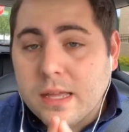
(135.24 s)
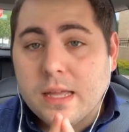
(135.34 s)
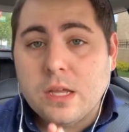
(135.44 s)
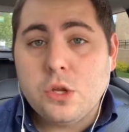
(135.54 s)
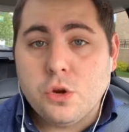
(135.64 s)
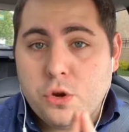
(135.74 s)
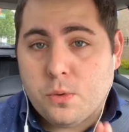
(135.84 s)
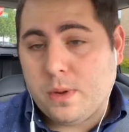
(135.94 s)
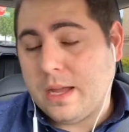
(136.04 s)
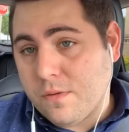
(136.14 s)
you're
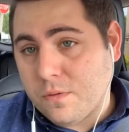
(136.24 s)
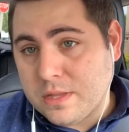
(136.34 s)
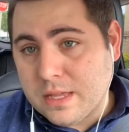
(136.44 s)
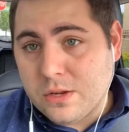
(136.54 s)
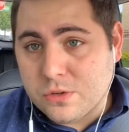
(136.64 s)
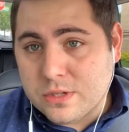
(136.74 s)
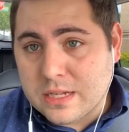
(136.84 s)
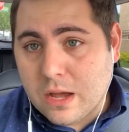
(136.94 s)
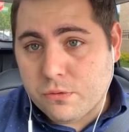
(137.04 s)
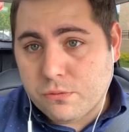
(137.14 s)
doing everything
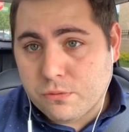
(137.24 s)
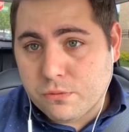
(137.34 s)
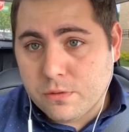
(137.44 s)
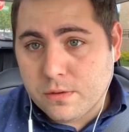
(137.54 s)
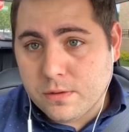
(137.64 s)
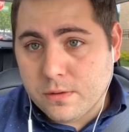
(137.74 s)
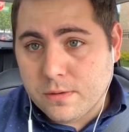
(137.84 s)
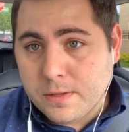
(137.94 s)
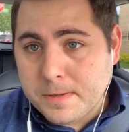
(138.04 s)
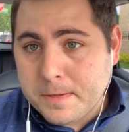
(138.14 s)
yourself.
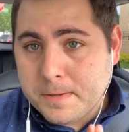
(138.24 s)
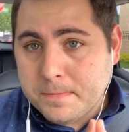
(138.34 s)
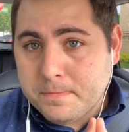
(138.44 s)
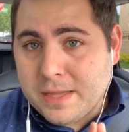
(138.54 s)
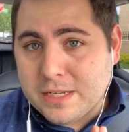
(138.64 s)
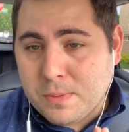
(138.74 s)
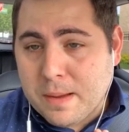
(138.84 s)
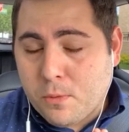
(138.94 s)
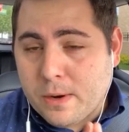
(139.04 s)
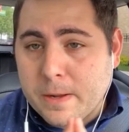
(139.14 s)
That's my
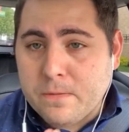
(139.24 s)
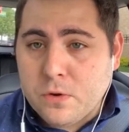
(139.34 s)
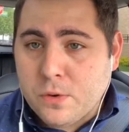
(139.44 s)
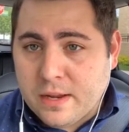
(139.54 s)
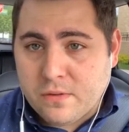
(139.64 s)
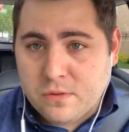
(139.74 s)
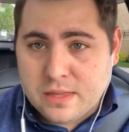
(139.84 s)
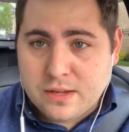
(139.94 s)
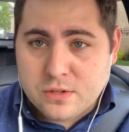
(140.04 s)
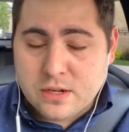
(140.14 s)
point, if you're doing
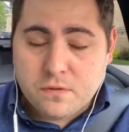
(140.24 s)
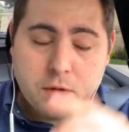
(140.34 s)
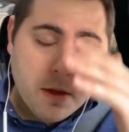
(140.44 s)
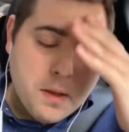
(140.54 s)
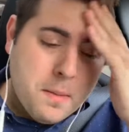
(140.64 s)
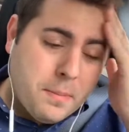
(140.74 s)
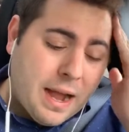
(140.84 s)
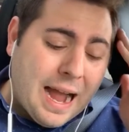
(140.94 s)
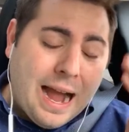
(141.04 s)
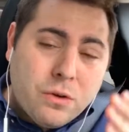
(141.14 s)
everything yourself. But
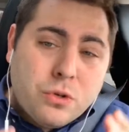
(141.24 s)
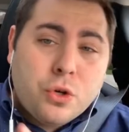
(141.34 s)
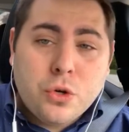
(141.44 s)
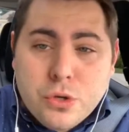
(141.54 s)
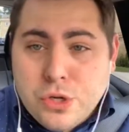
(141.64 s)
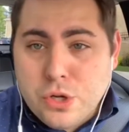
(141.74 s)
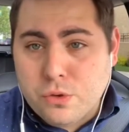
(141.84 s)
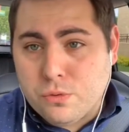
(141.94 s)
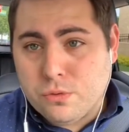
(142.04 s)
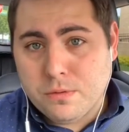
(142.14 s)
how could
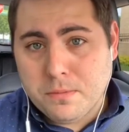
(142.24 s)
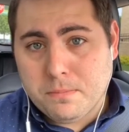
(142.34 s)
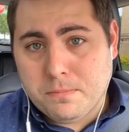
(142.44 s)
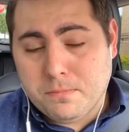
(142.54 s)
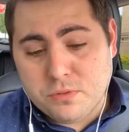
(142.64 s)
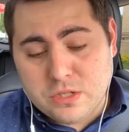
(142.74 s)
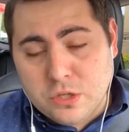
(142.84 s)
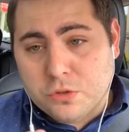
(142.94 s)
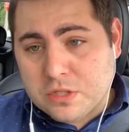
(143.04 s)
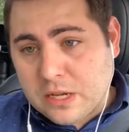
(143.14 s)
you
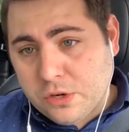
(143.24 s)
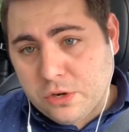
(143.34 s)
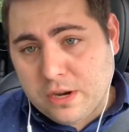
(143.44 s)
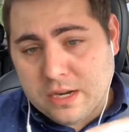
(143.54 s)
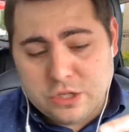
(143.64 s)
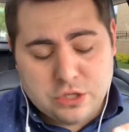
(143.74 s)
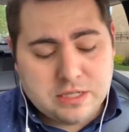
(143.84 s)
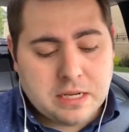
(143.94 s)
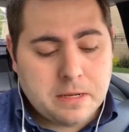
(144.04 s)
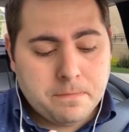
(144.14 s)
still scale your
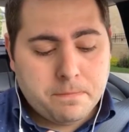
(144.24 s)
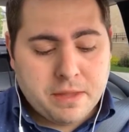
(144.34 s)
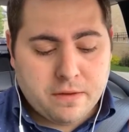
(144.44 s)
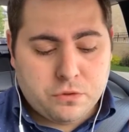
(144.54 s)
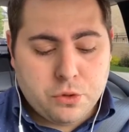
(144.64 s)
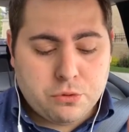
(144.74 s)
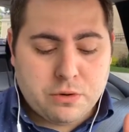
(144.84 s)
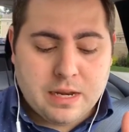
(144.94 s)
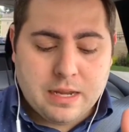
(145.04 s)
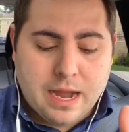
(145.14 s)
agency, have
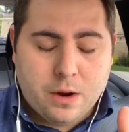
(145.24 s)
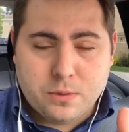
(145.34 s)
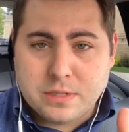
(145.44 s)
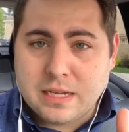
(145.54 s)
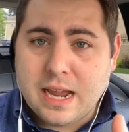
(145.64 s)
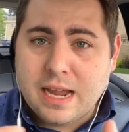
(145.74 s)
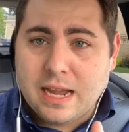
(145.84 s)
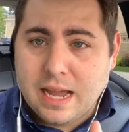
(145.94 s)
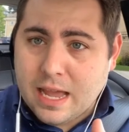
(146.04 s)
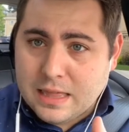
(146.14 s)
2-3 hours a day,
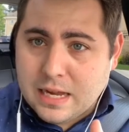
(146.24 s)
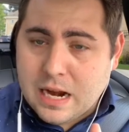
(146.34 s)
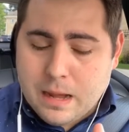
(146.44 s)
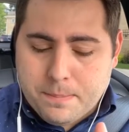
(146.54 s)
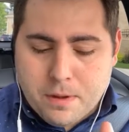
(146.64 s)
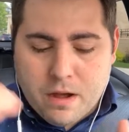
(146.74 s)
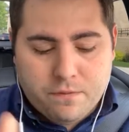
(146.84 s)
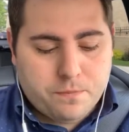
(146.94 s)
and then hop off?